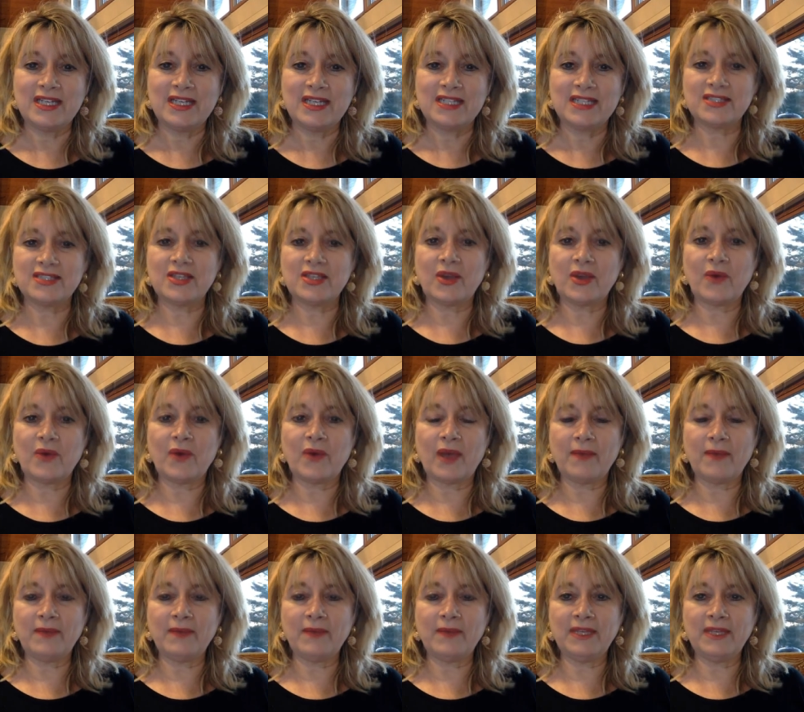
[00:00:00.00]
So,
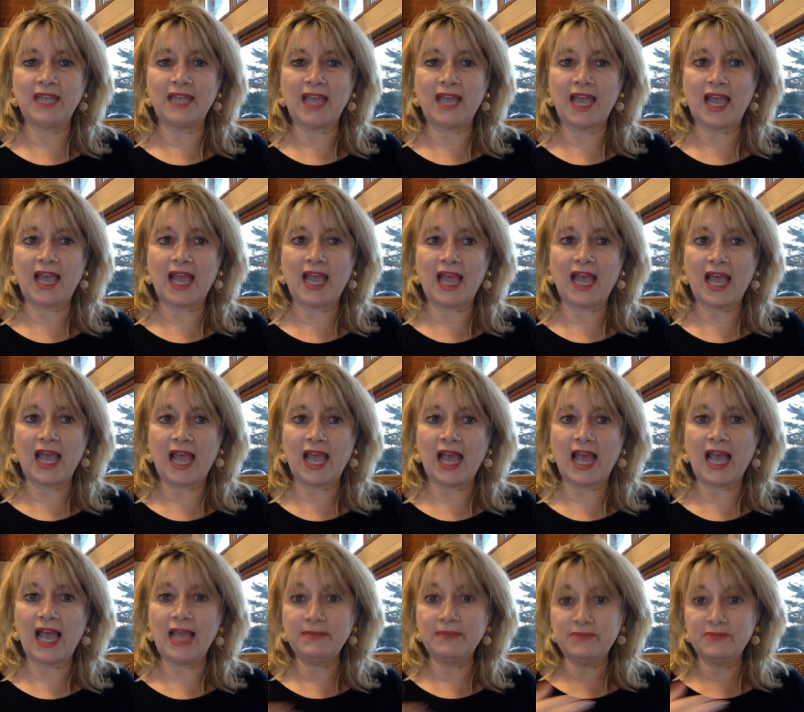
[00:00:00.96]
I mean,
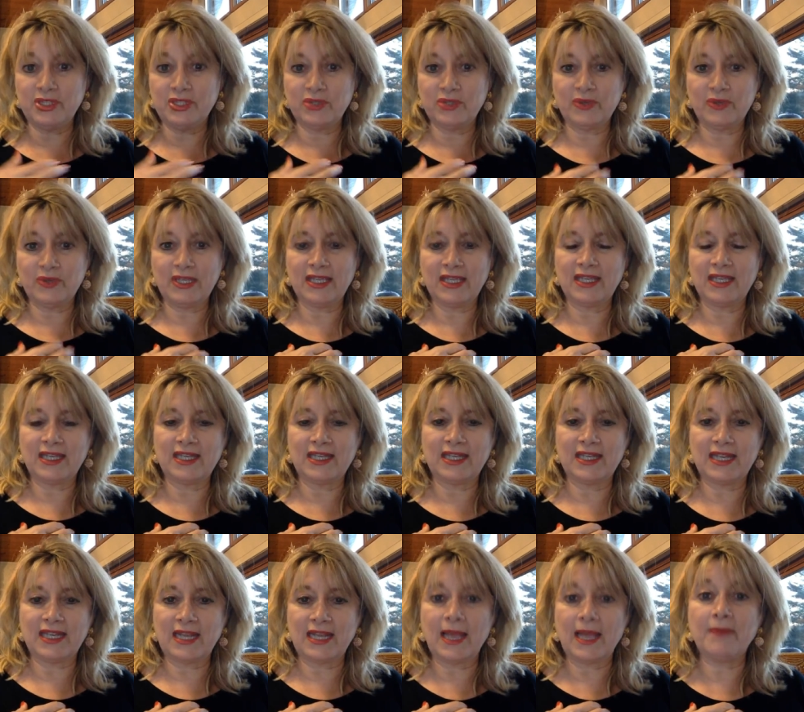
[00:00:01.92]
I'm doing it,
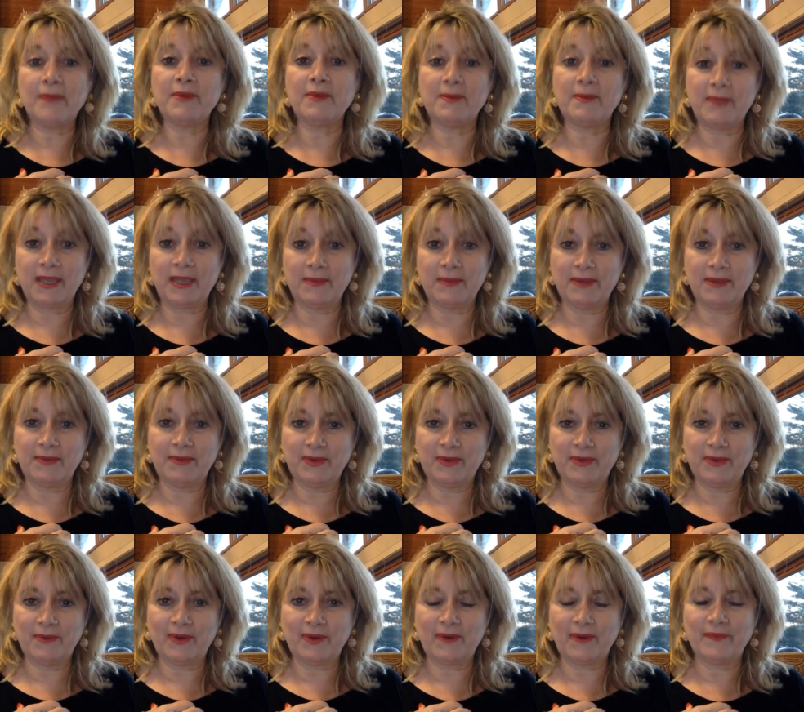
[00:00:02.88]
and I'm a baby
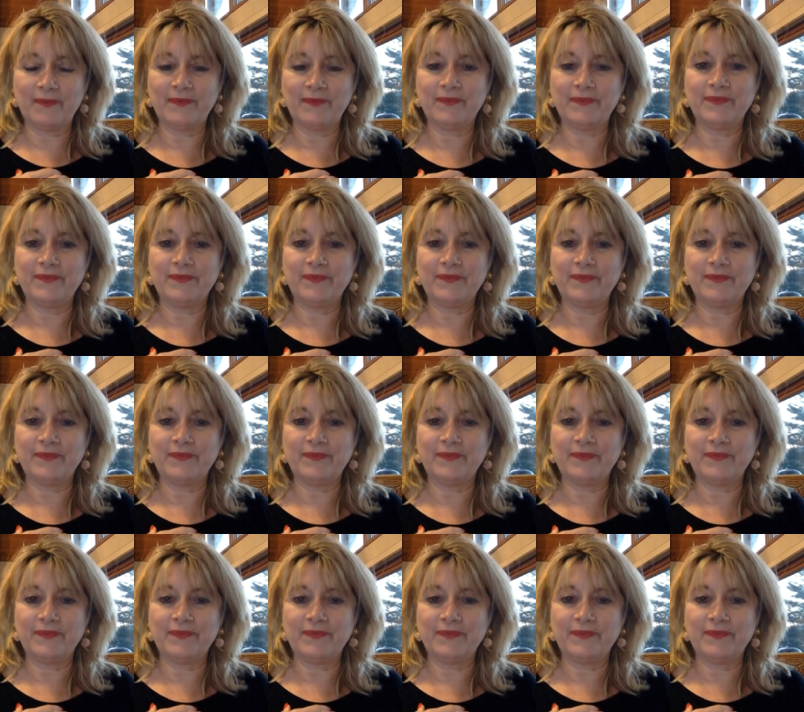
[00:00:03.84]
boomer.